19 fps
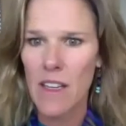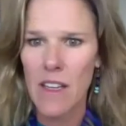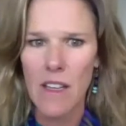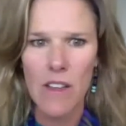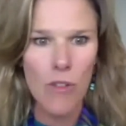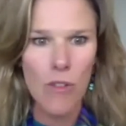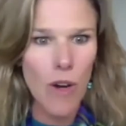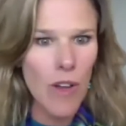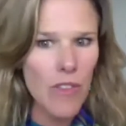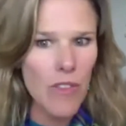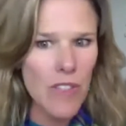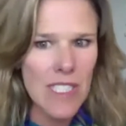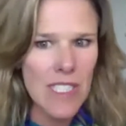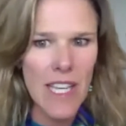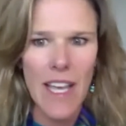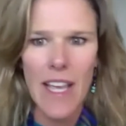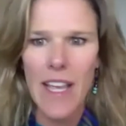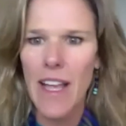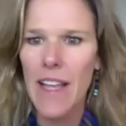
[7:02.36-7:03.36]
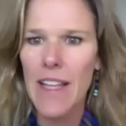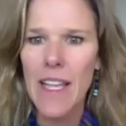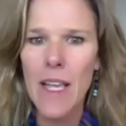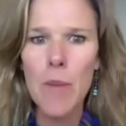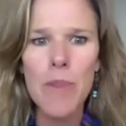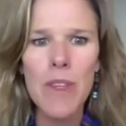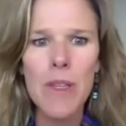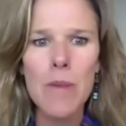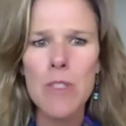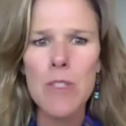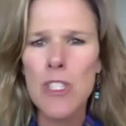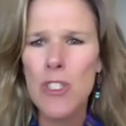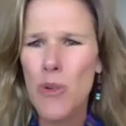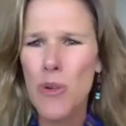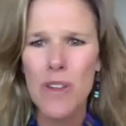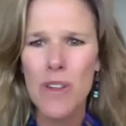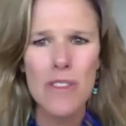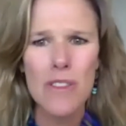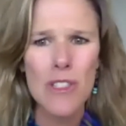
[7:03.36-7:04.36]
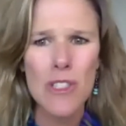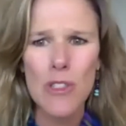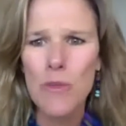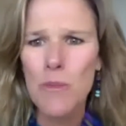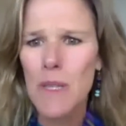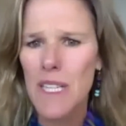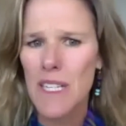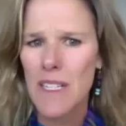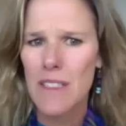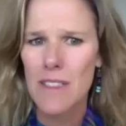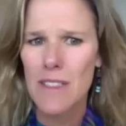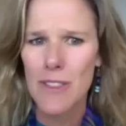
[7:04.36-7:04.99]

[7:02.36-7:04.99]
throughout the day. I kept them short, 2 minutes,